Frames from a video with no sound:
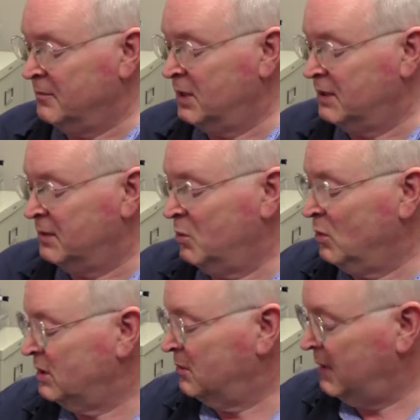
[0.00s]
But the
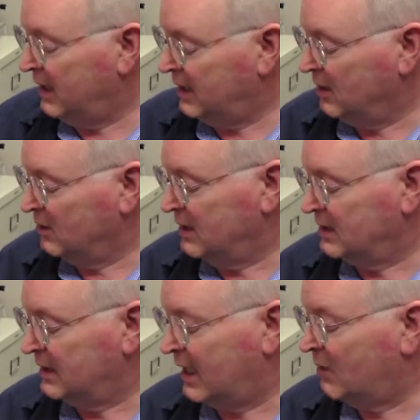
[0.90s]
point to make here
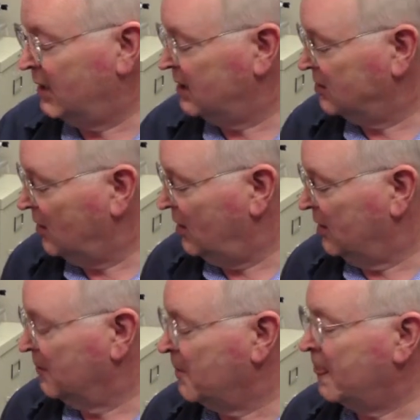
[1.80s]
is cataracts are